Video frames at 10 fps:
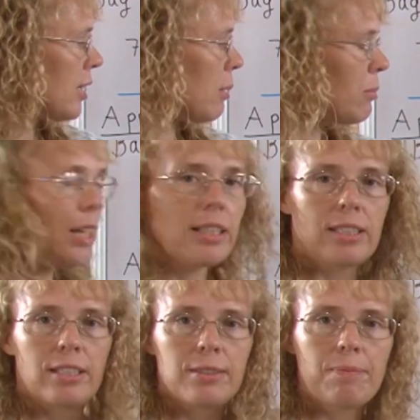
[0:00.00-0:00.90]
I
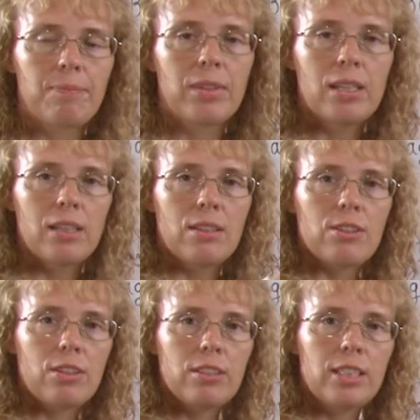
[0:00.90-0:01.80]
subtract here?
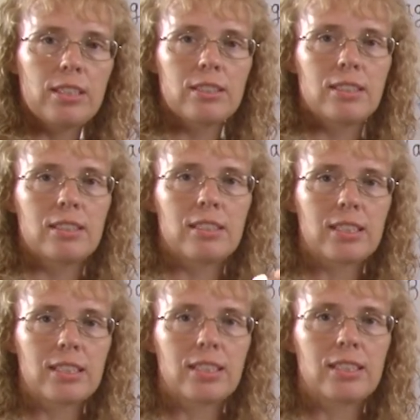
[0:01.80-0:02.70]
30,
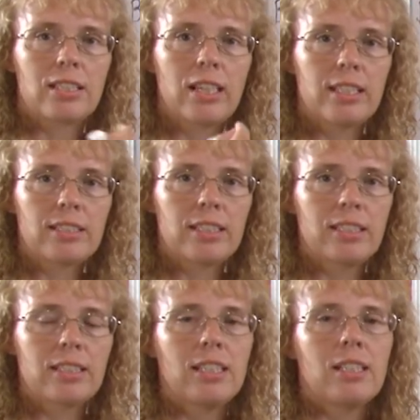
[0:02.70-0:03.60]
60,
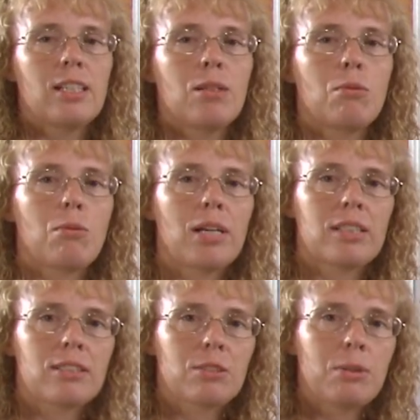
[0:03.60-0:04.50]
90,
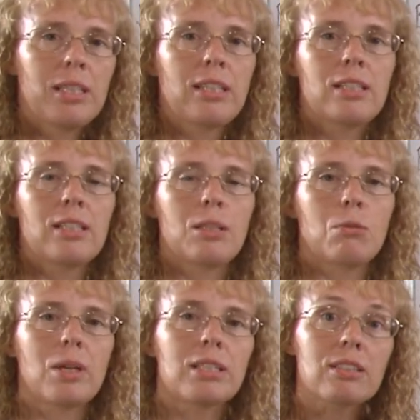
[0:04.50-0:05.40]
120,
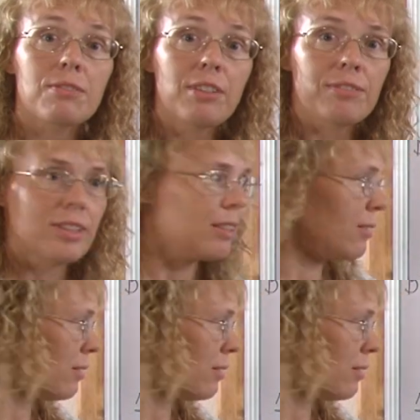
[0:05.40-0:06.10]
150,